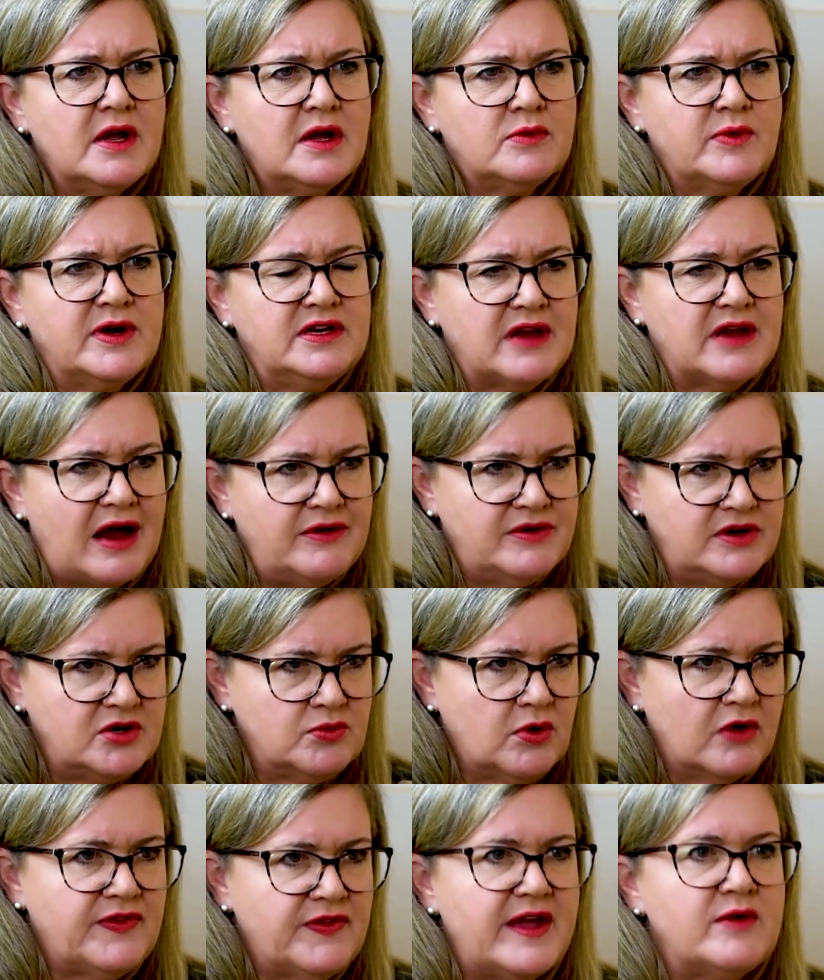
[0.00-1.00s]
We now knew
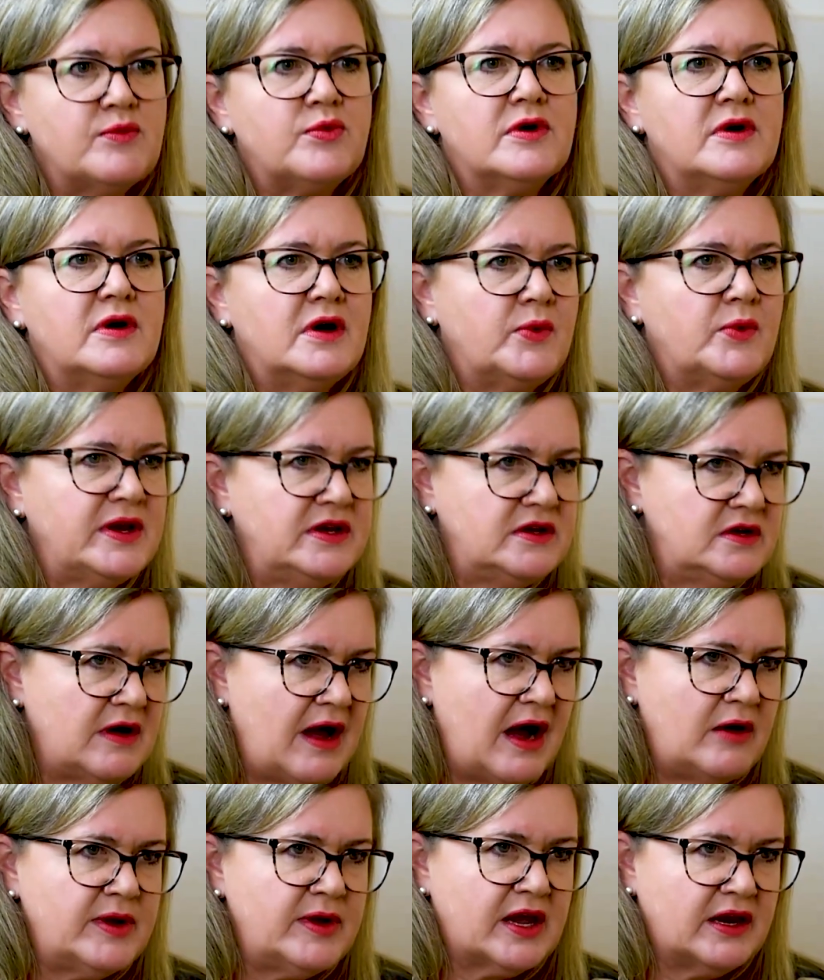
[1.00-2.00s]
what they were. We knew
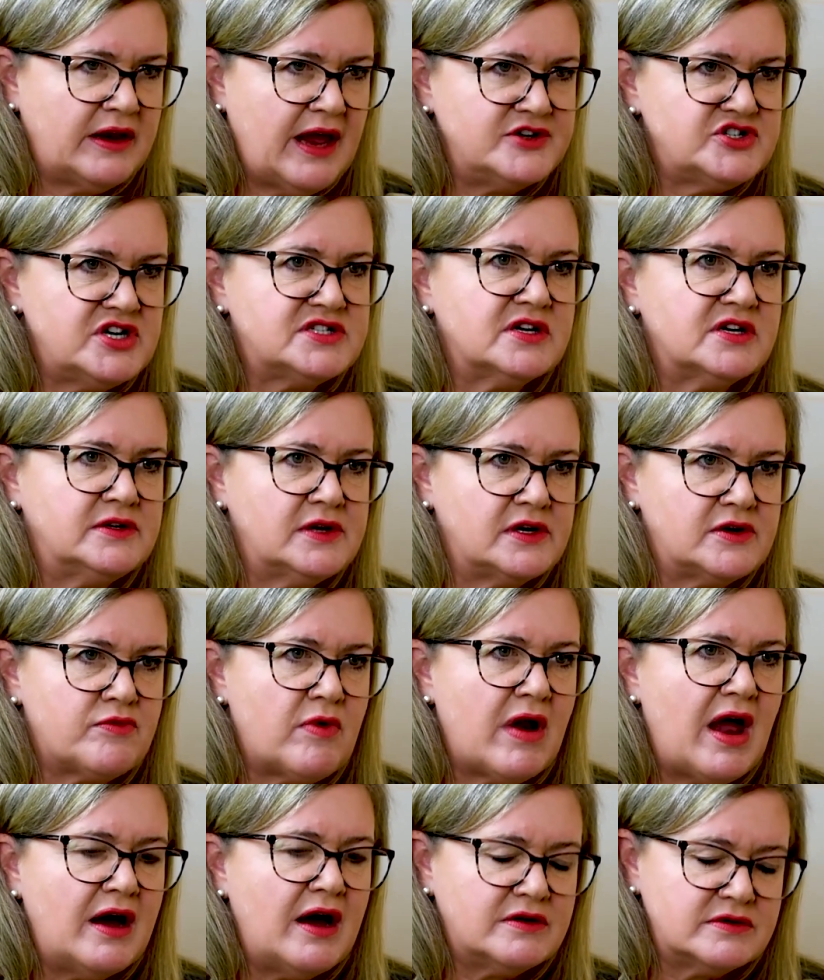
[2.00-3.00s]
how we could actually turn it
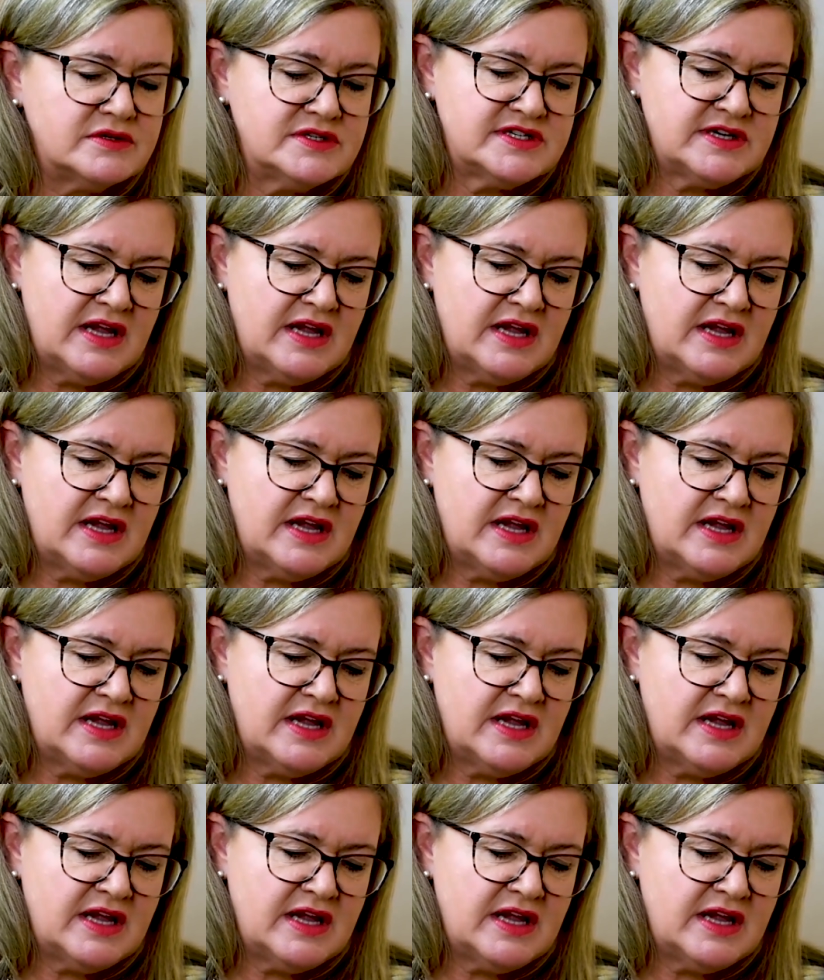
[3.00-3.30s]
around.